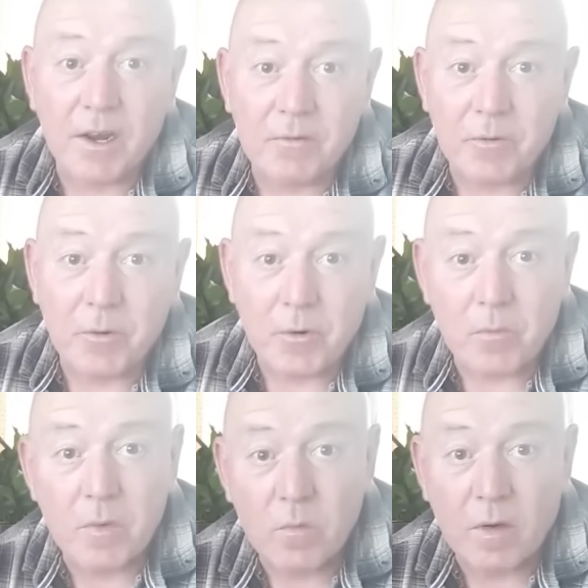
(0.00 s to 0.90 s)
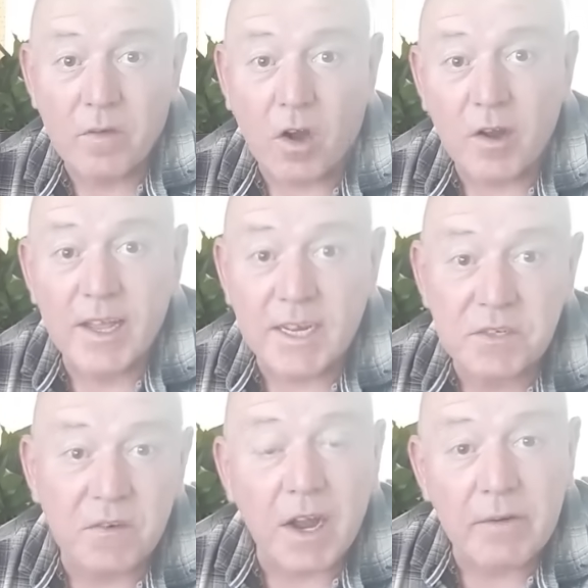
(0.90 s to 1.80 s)
of the room, we've got a gas
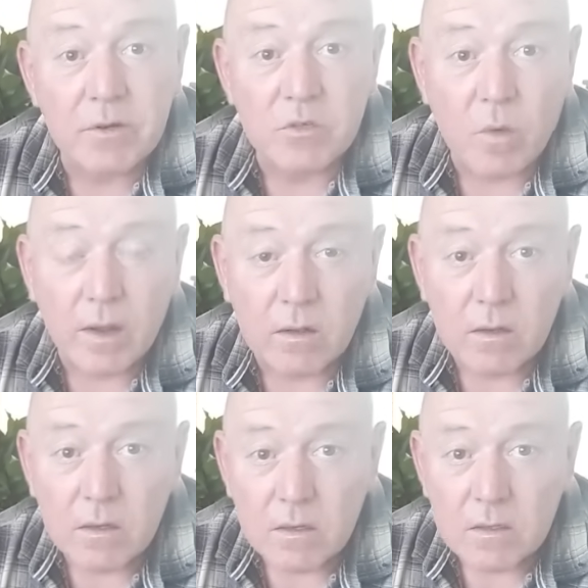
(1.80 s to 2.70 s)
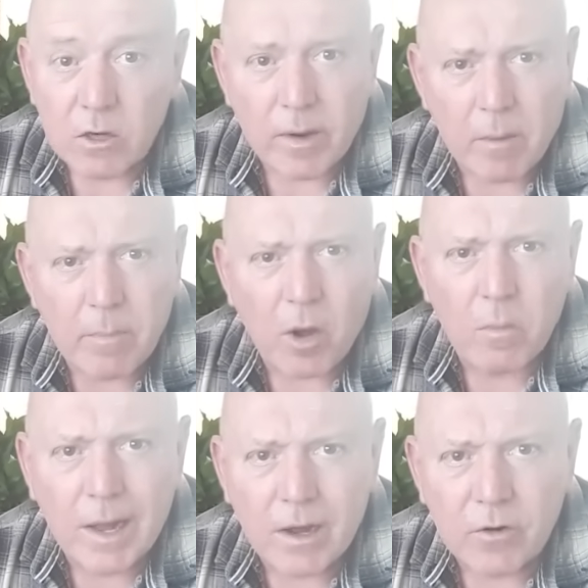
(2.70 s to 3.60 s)
fire as well, so we can pop
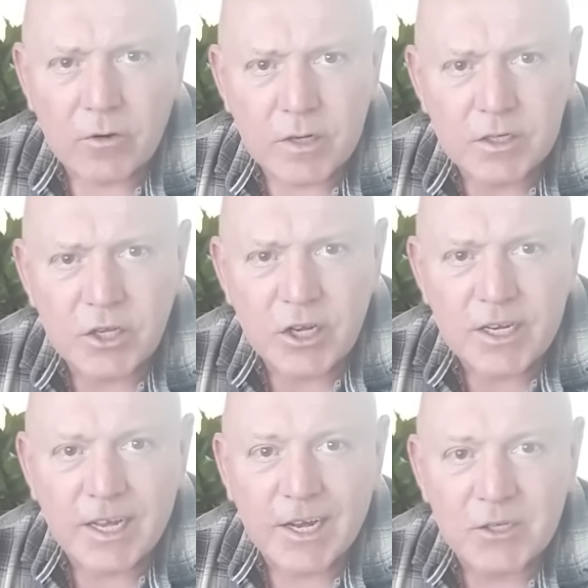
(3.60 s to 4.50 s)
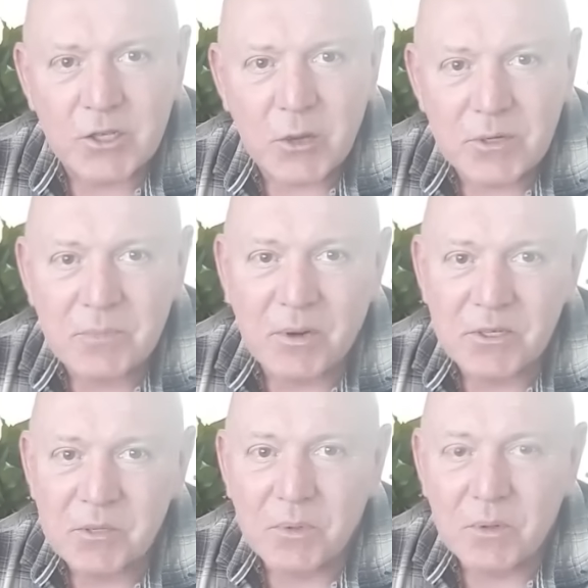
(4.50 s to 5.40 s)
that on and turn it down as low as
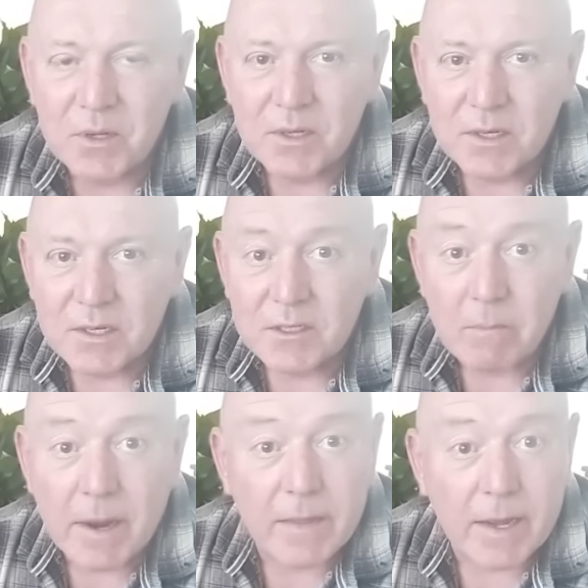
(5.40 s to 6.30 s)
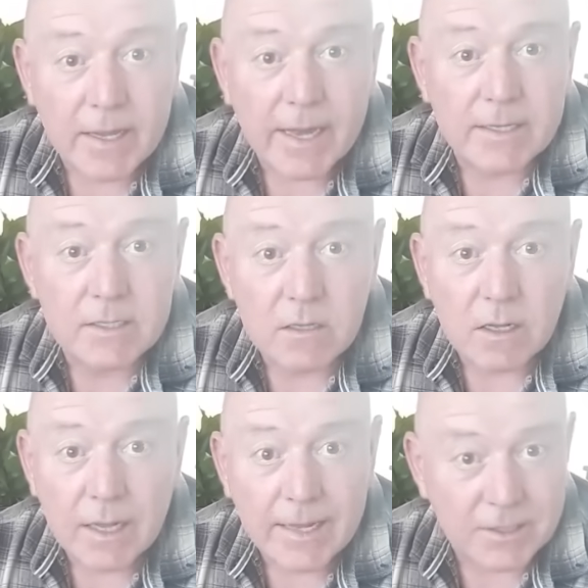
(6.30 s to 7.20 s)
possible to make that gas
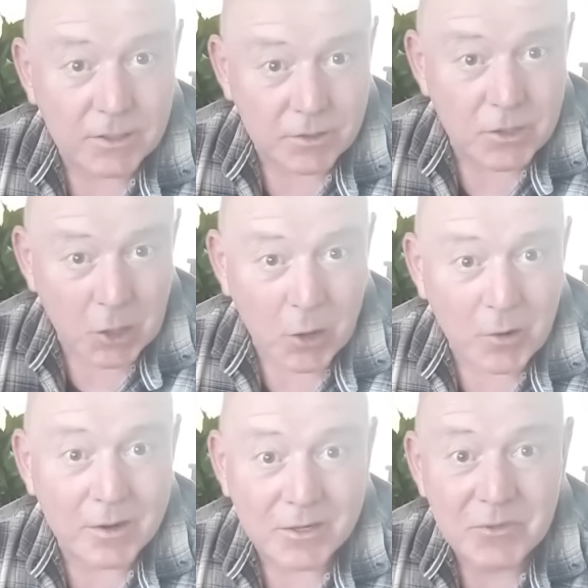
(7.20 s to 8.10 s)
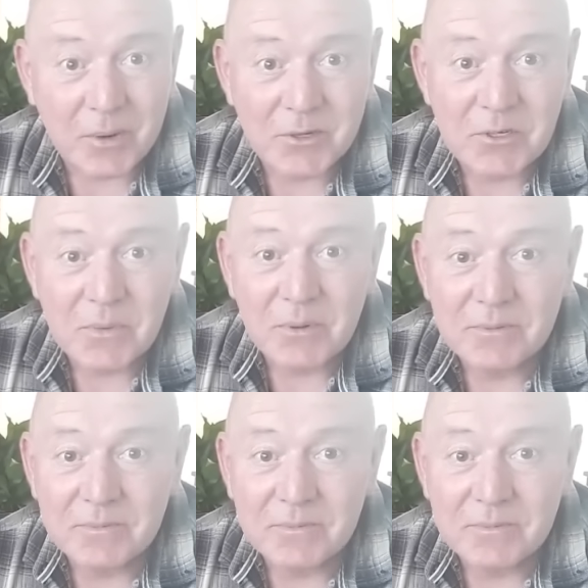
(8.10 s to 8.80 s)
last as long as possible.